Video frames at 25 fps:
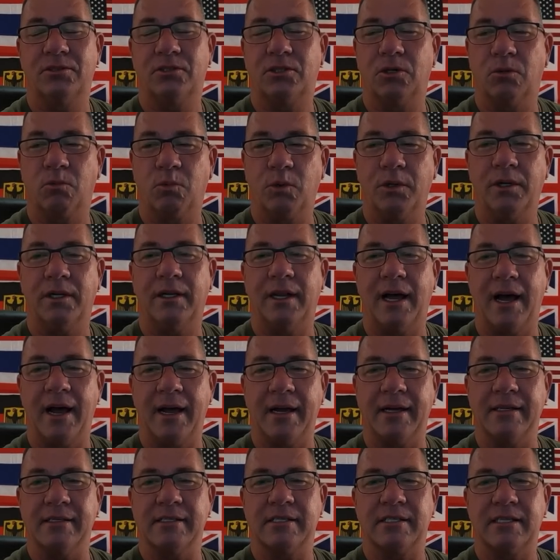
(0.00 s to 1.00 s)
to
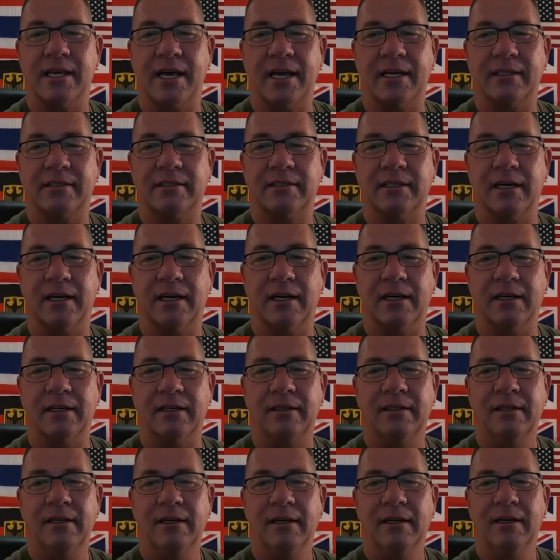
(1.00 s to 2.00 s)
realize that
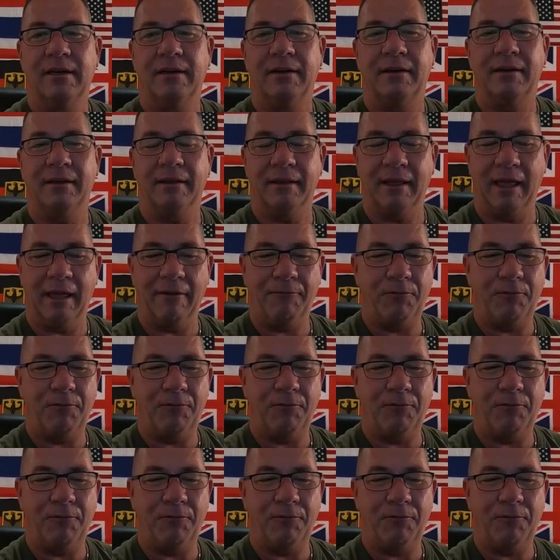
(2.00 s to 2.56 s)
uh,